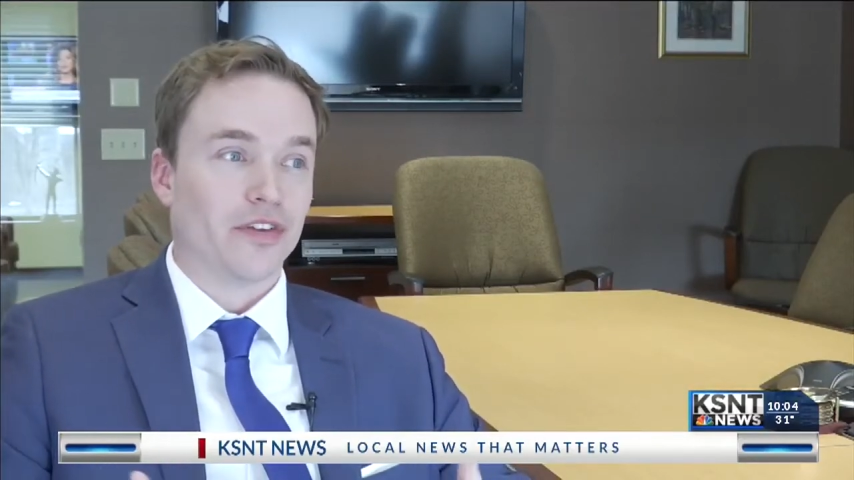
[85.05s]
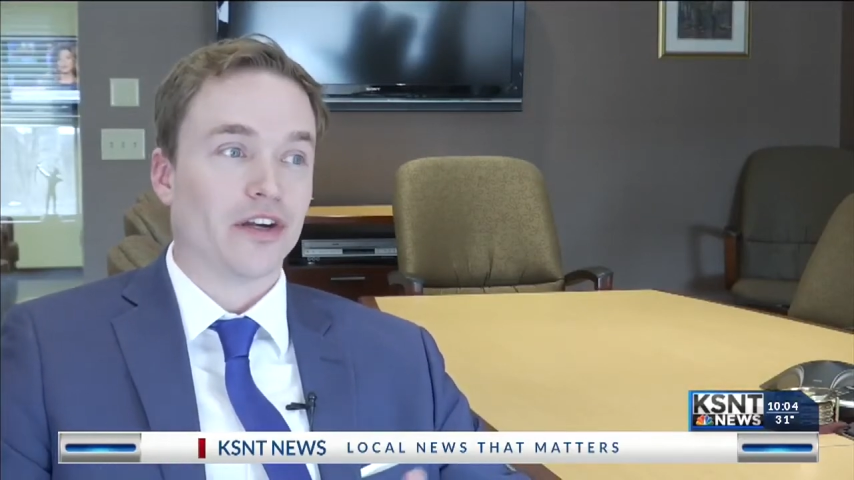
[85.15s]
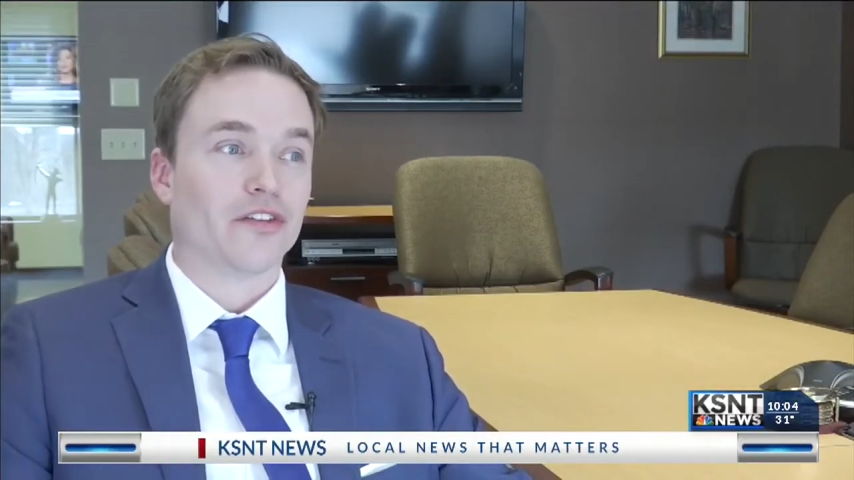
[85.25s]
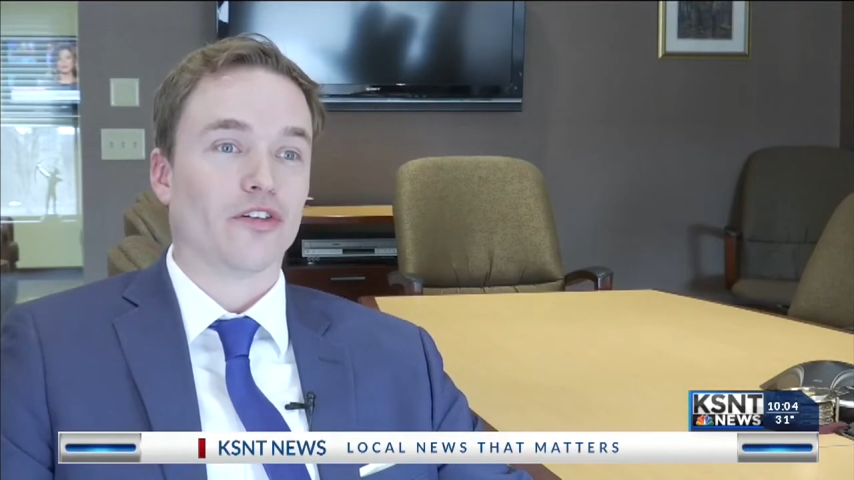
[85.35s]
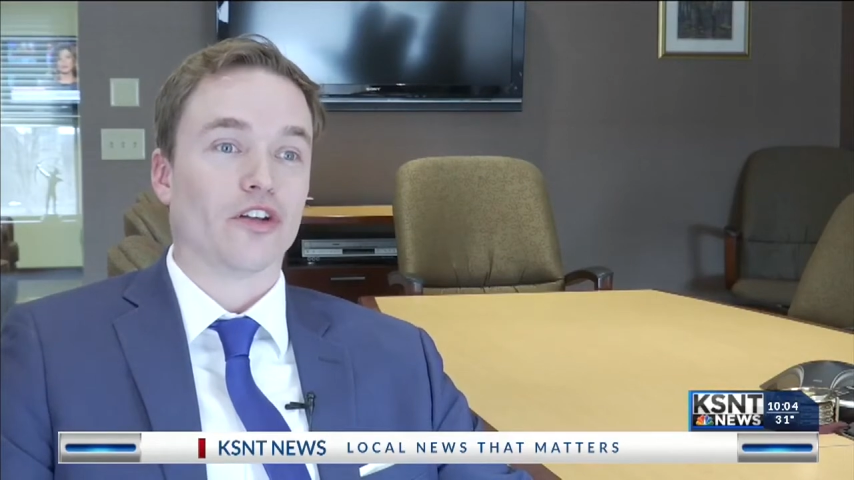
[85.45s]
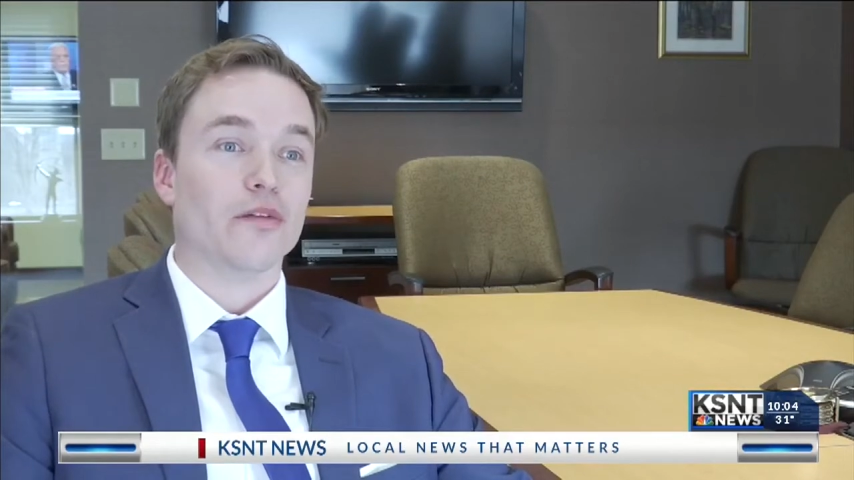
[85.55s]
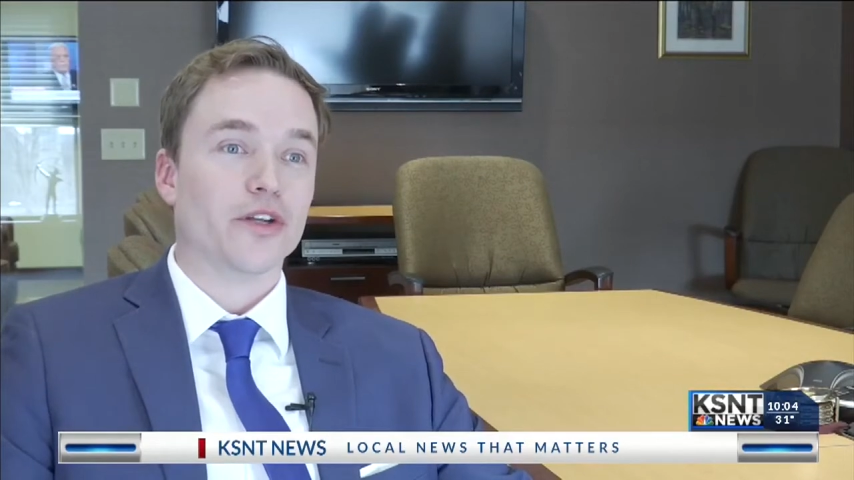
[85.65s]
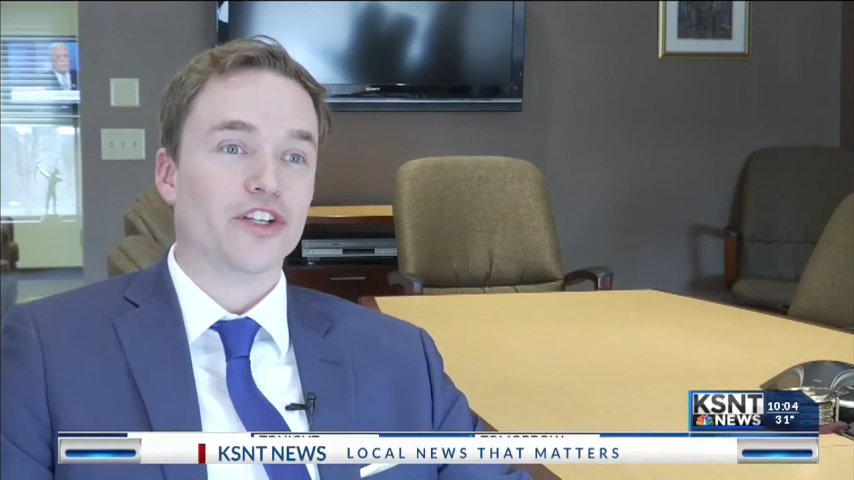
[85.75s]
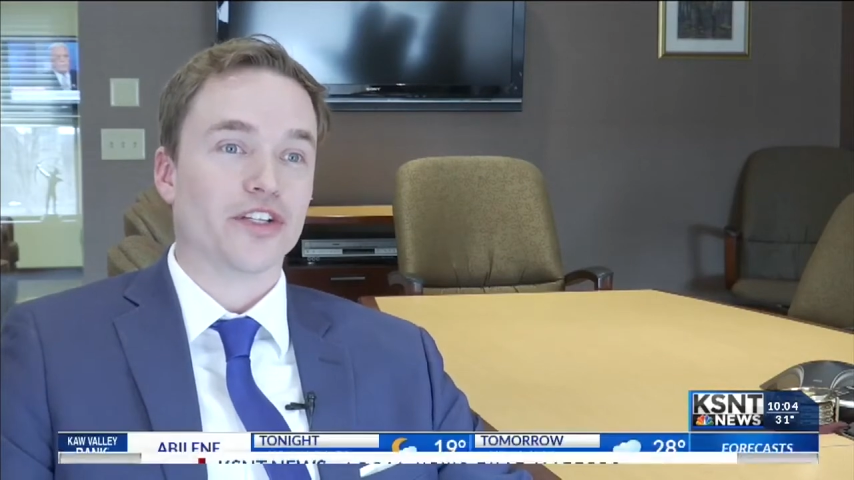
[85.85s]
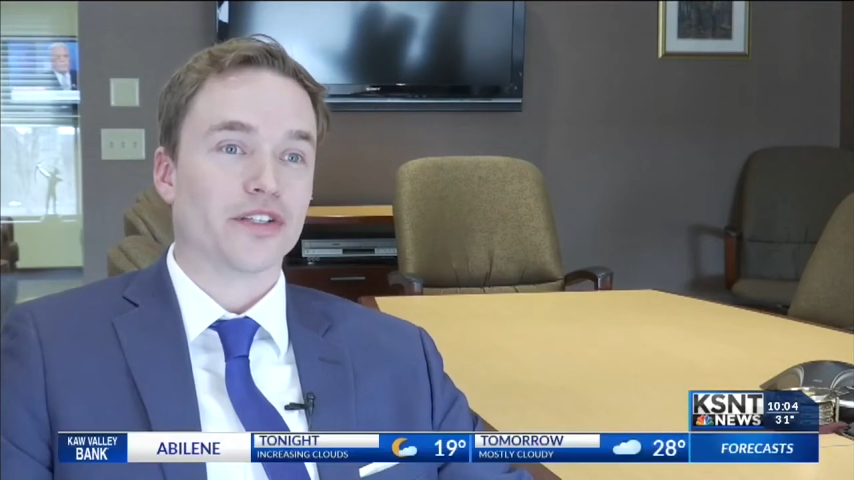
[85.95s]
fearful
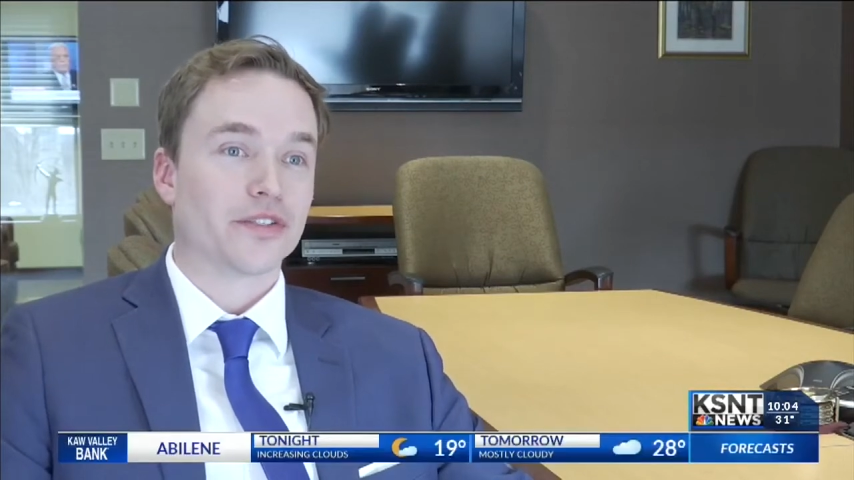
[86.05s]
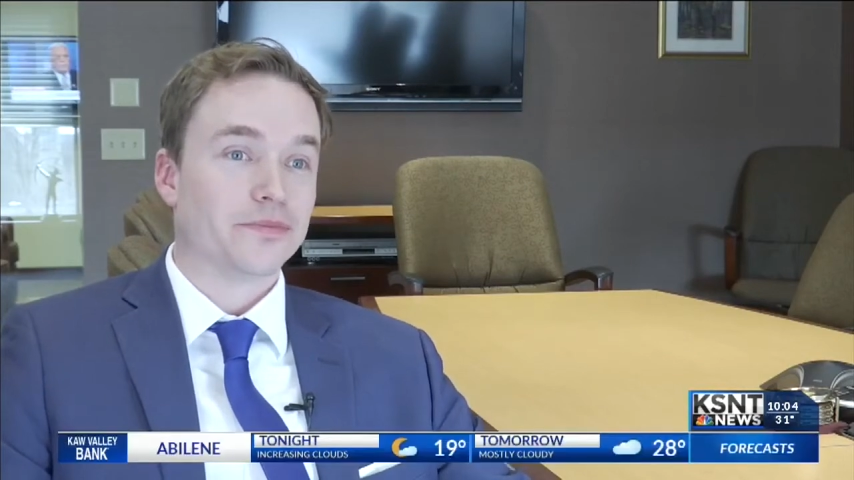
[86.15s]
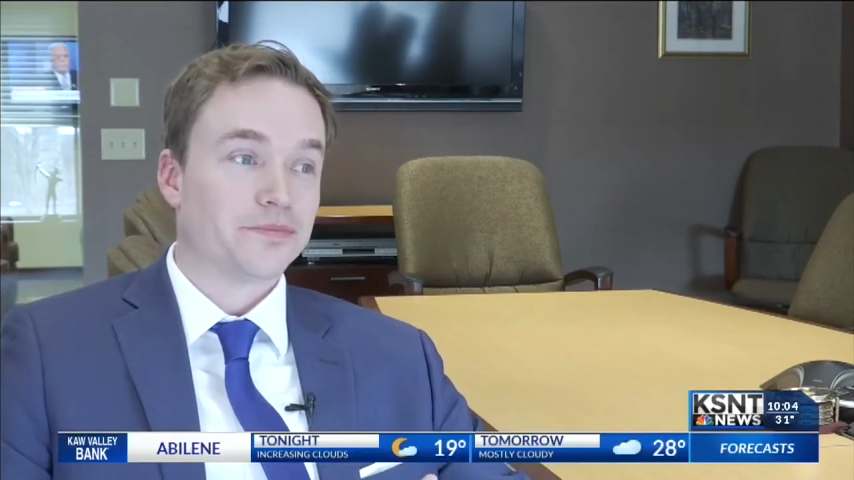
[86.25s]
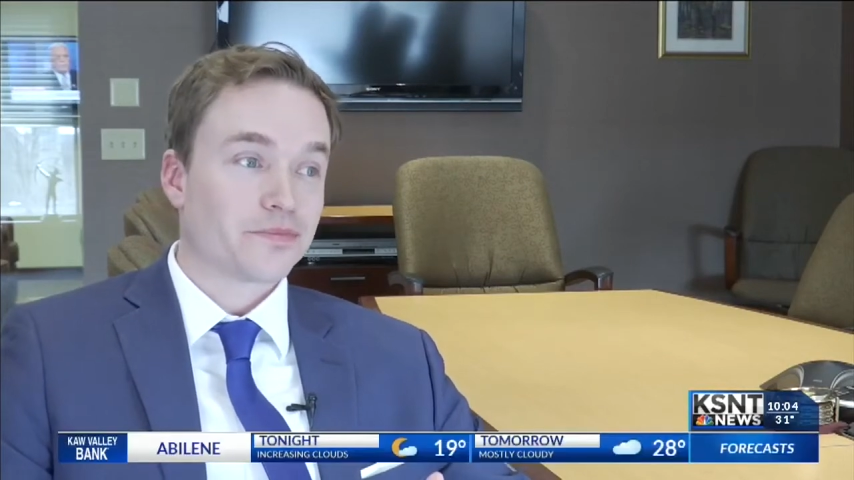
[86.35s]
images,